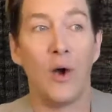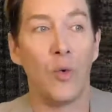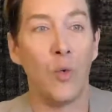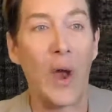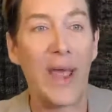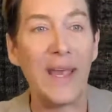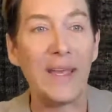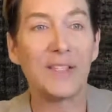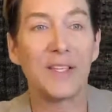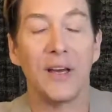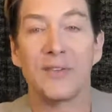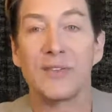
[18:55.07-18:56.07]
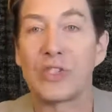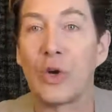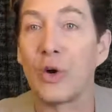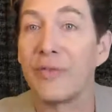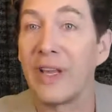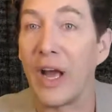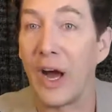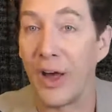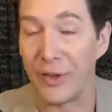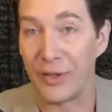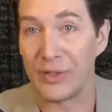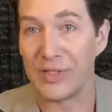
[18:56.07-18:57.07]
ways of serving
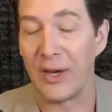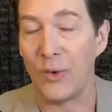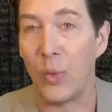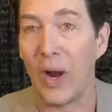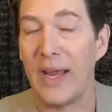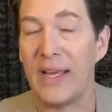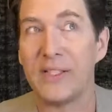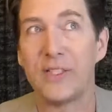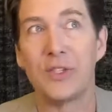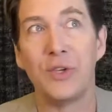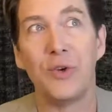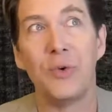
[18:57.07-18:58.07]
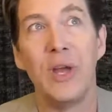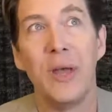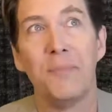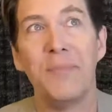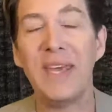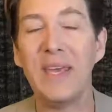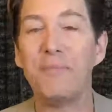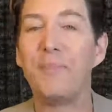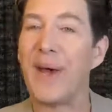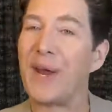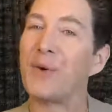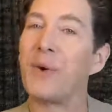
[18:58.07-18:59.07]
others and ways to be
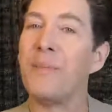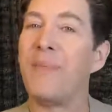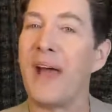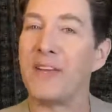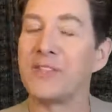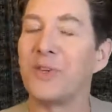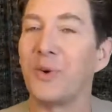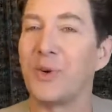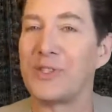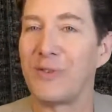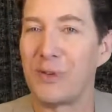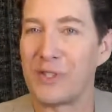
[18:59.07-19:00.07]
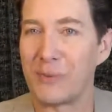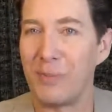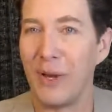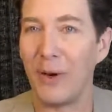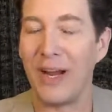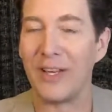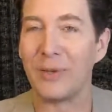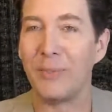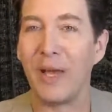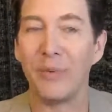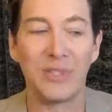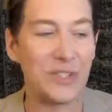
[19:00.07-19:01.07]
better ambassadors for Spirit and to be
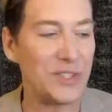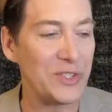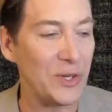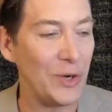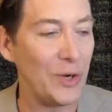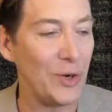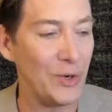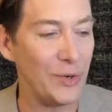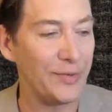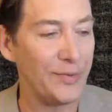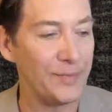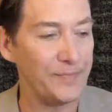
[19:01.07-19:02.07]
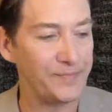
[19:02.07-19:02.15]
able to serve